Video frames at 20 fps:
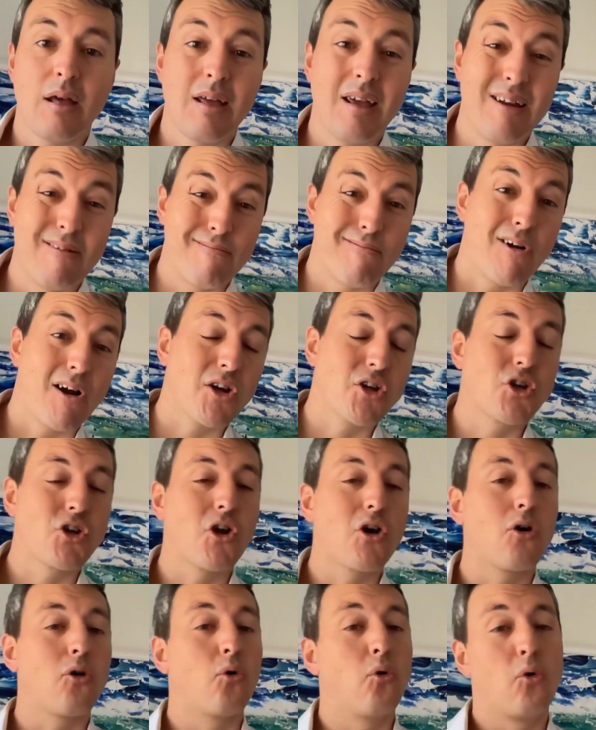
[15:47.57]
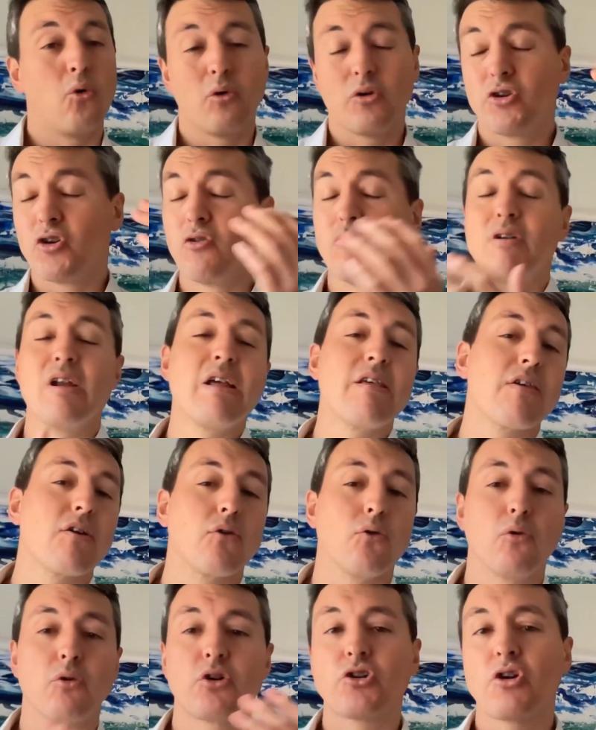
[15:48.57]
in Russia or Tunisia
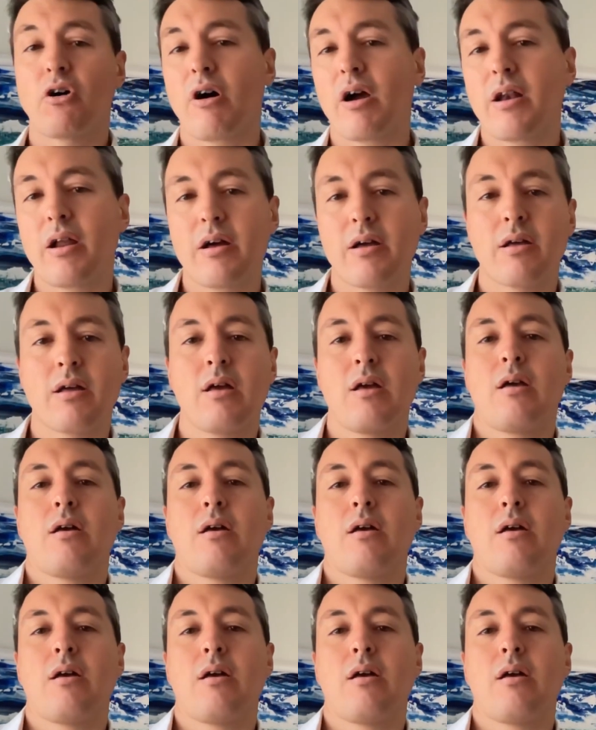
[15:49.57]
or China,